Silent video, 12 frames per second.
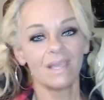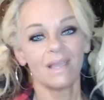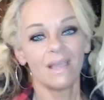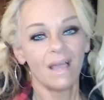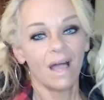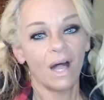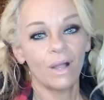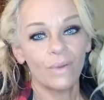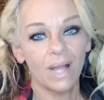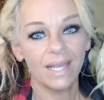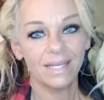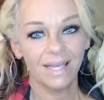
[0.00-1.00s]
All right,
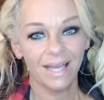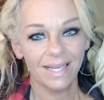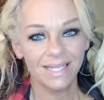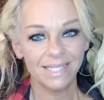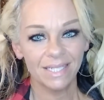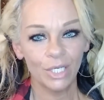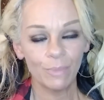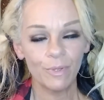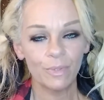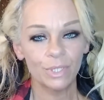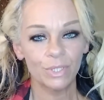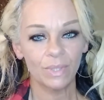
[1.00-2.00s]
guys, I hope you
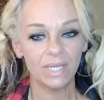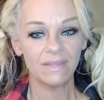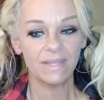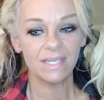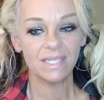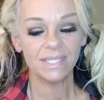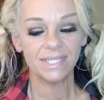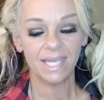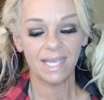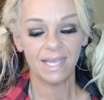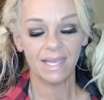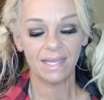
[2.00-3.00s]
enjoyed this,
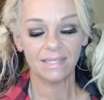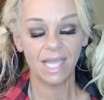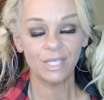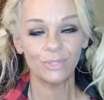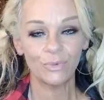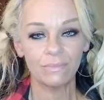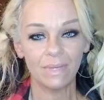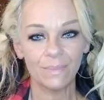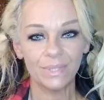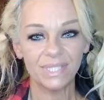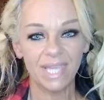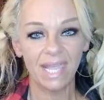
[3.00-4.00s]
and I do remember
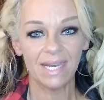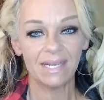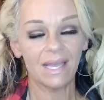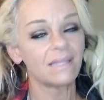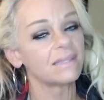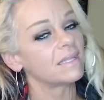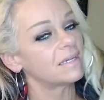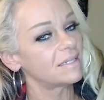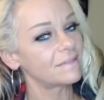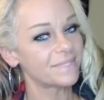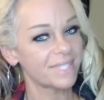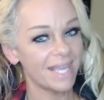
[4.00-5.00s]
skating. I love
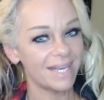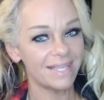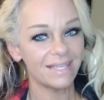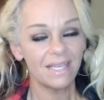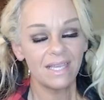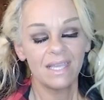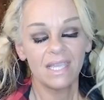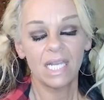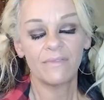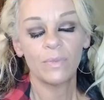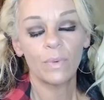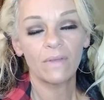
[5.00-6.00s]
skating, and if you want
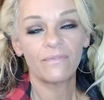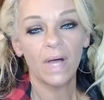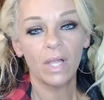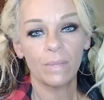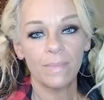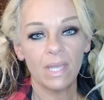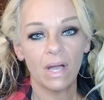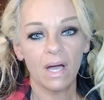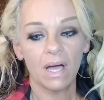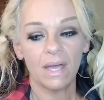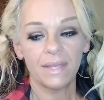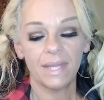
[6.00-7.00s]
to follow me on
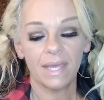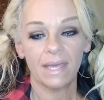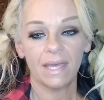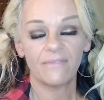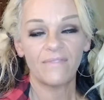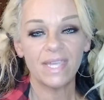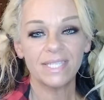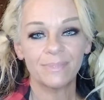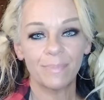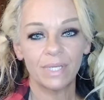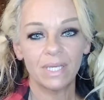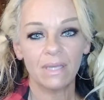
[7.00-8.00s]

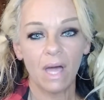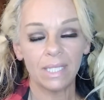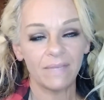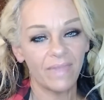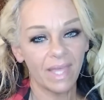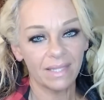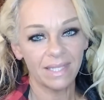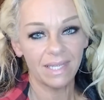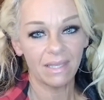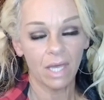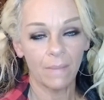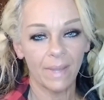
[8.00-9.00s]
Facebook, I'll leave that link on
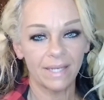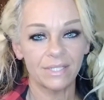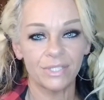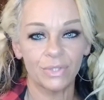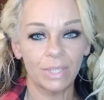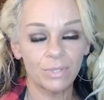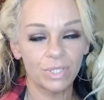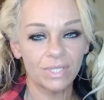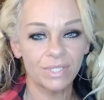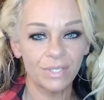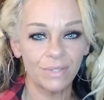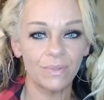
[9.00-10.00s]
my description so you
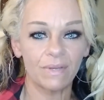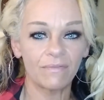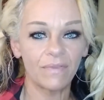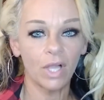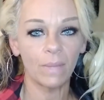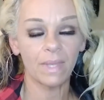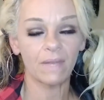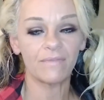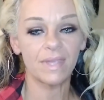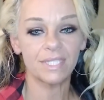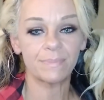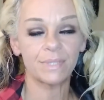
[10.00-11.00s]
can follow me on
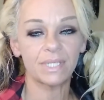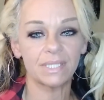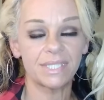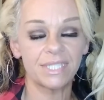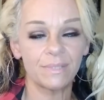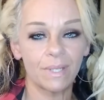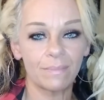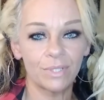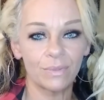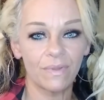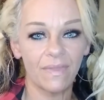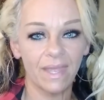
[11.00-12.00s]
Facebook and see doing
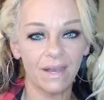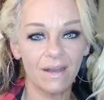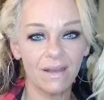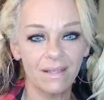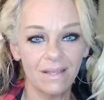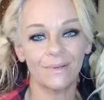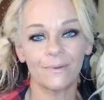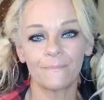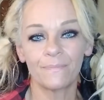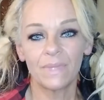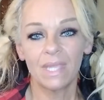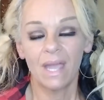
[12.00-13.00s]
there.
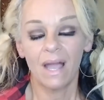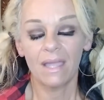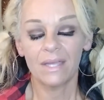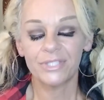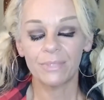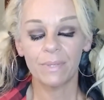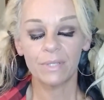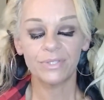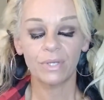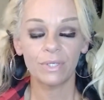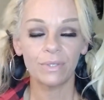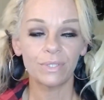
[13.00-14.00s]
I also post on
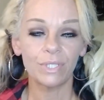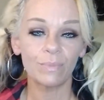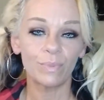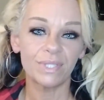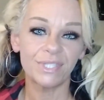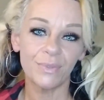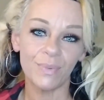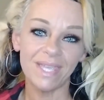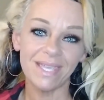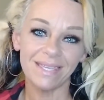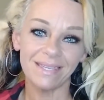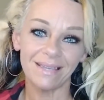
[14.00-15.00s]
YouTube once a week.
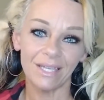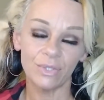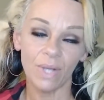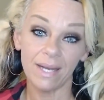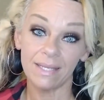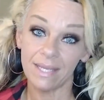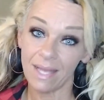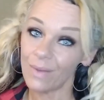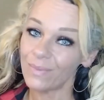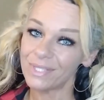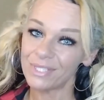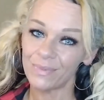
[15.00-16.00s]
I try to get out once a
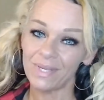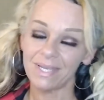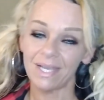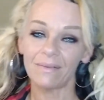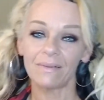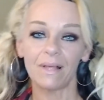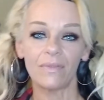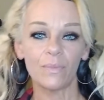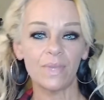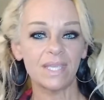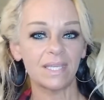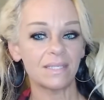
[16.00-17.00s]
week on the
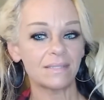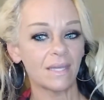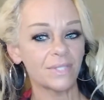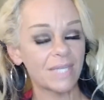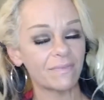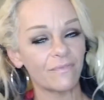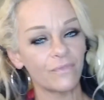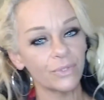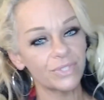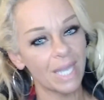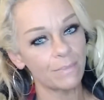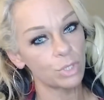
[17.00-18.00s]
weekends. I also have a full-time
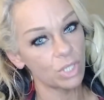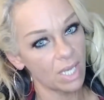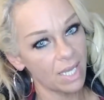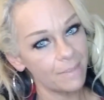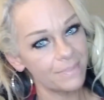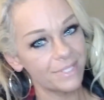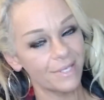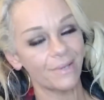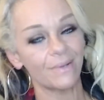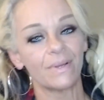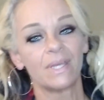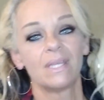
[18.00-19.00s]
job, so
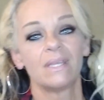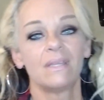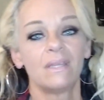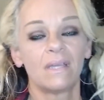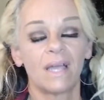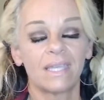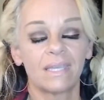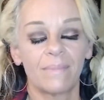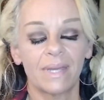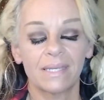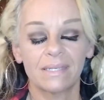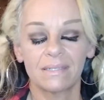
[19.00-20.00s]
I get my,
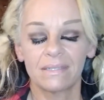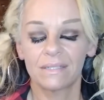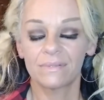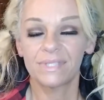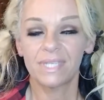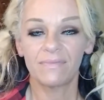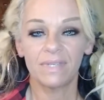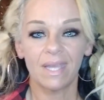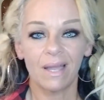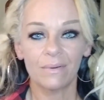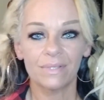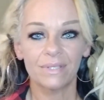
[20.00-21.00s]
you know, 70 hours in
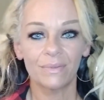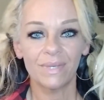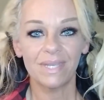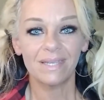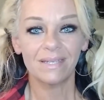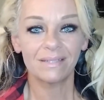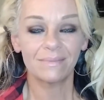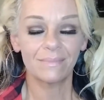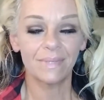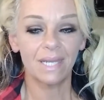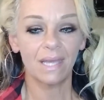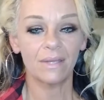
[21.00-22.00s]
a week, but I
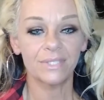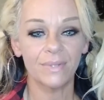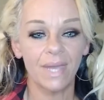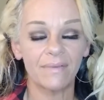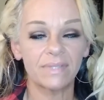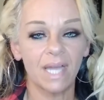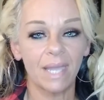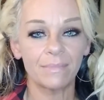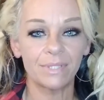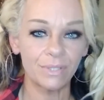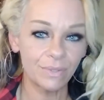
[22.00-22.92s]
also have time to,